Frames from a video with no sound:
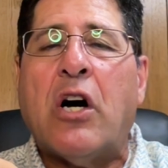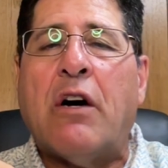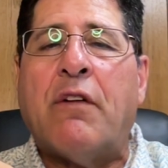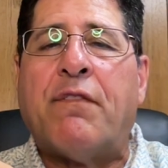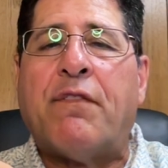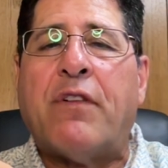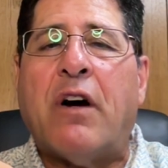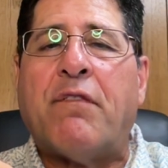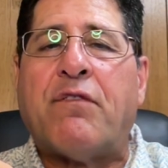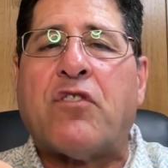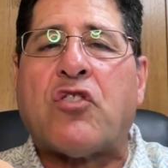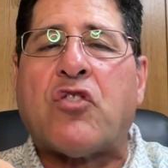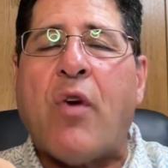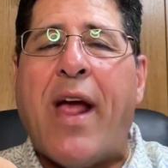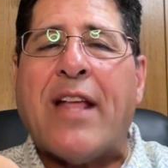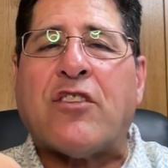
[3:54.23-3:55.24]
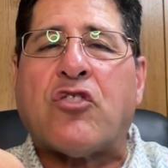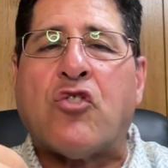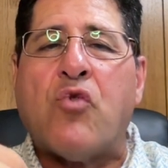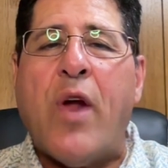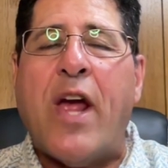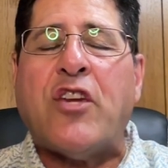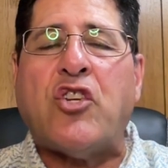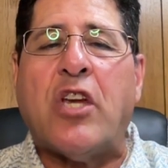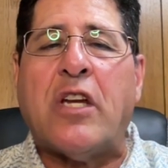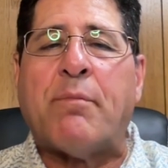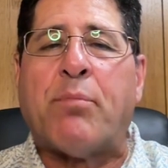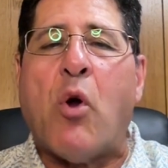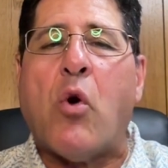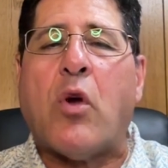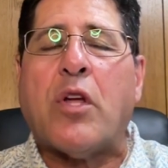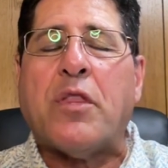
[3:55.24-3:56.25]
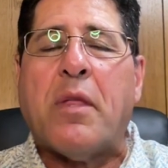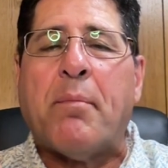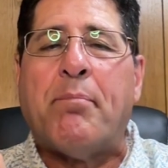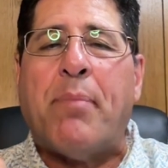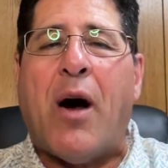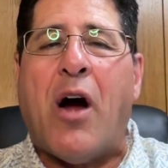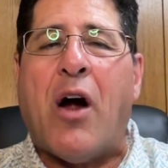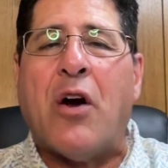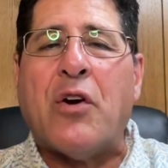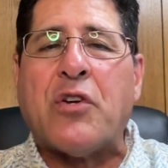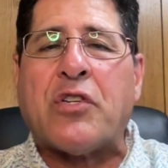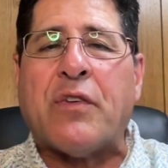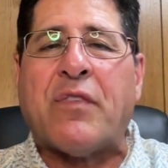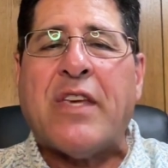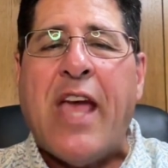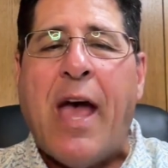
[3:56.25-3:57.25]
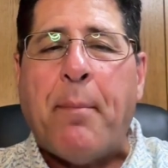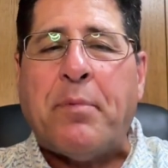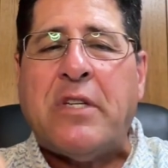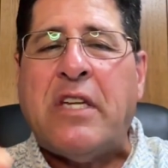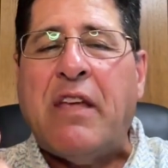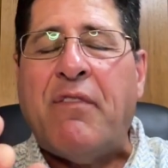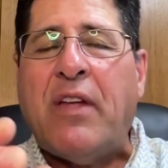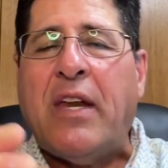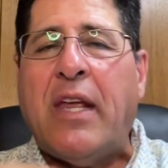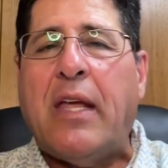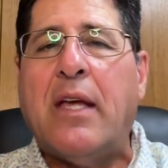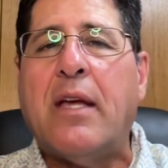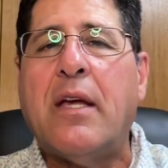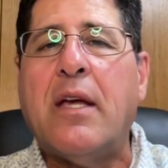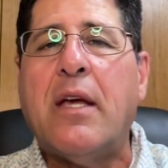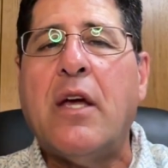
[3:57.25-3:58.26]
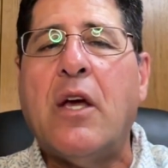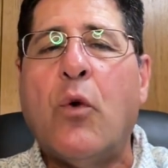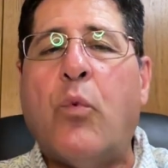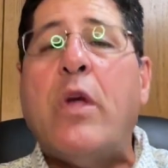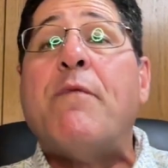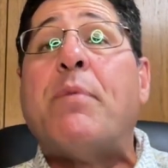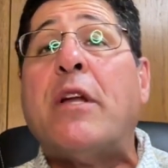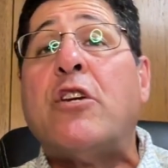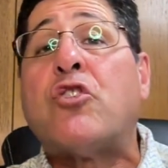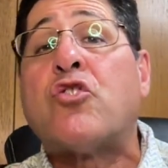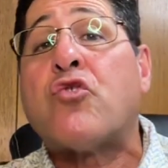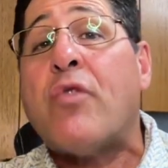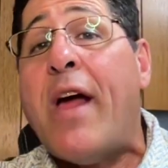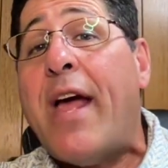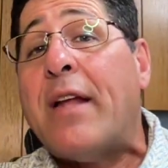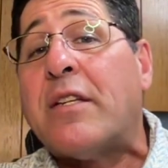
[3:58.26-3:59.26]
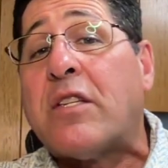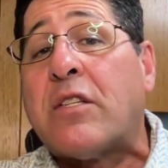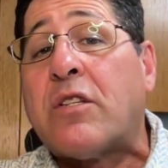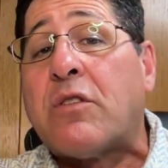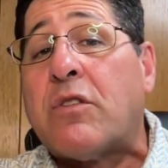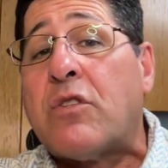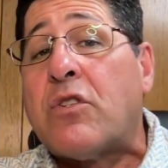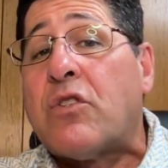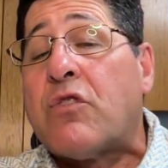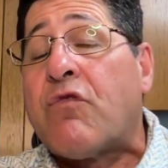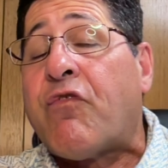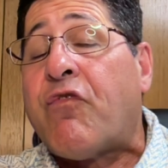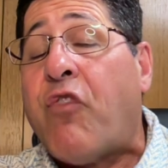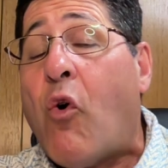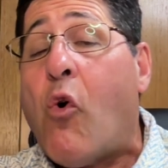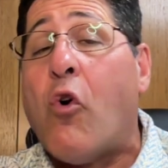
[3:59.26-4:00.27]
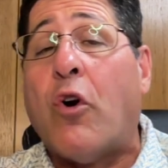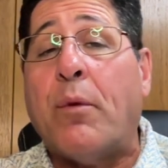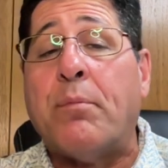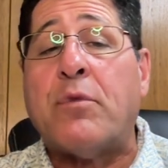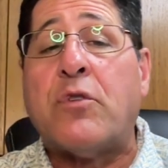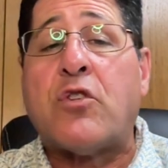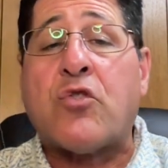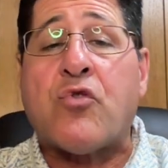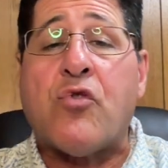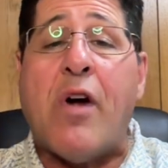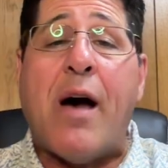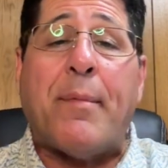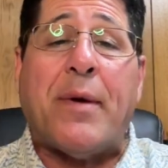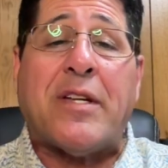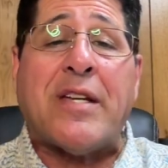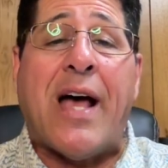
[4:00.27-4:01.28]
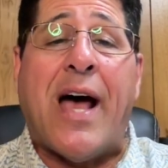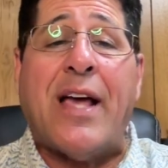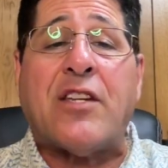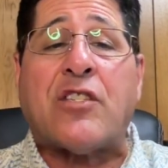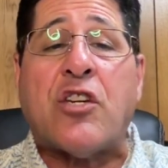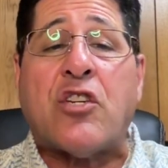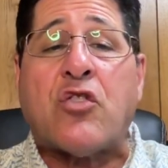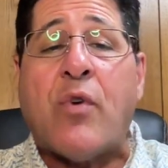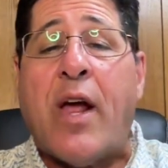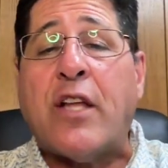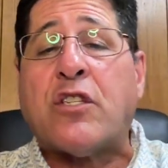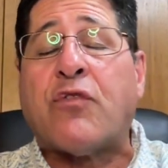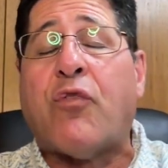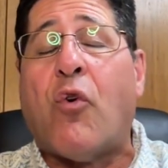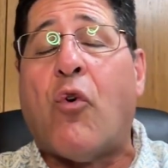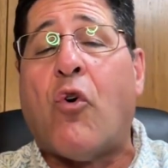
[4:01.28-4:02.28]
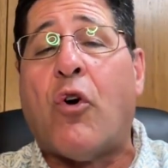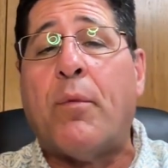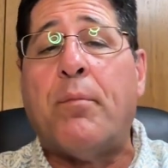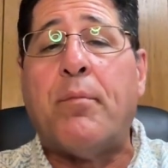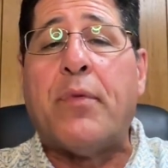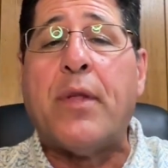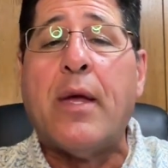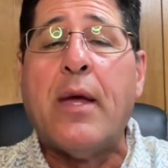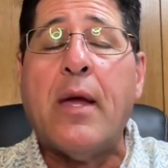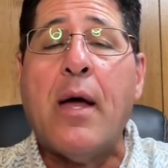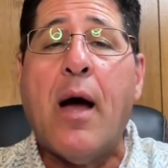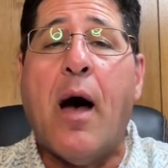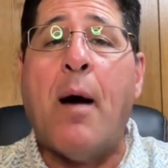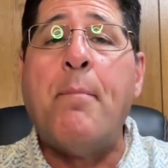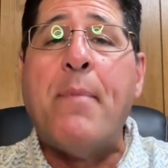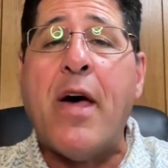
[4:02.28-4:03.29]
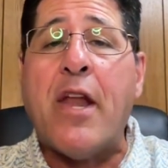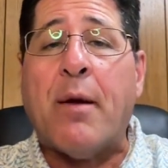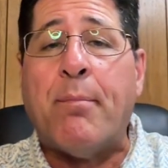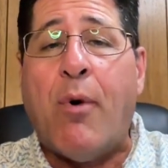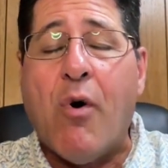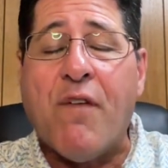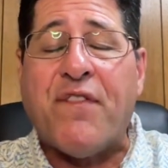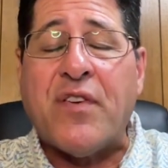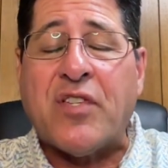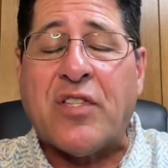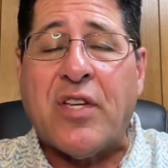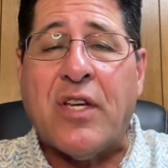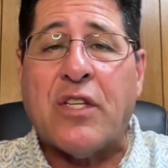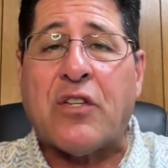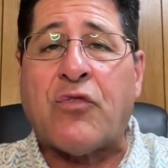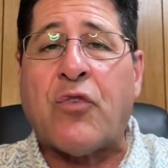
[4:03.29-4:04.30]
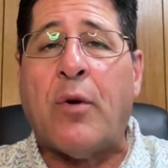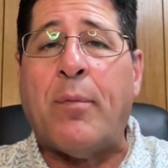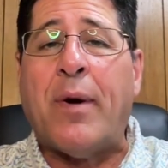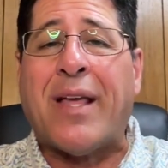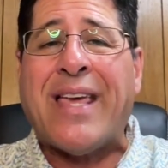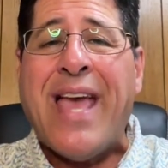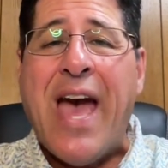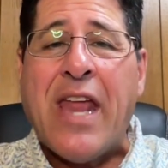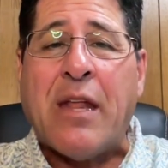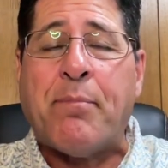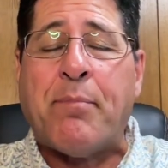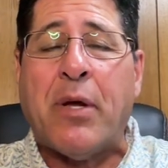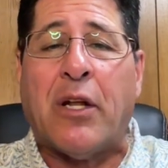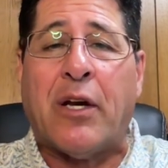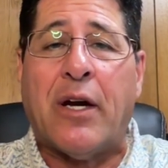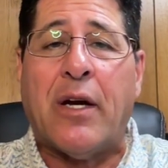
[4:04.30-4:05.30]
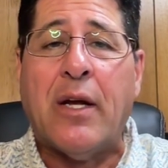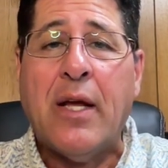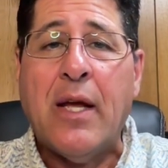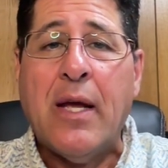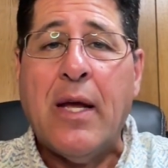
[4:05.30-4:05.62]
of transgression, broken the bars of captivity. We've been transformed, traumatized to transform. A metamorphosis from a caterpillar,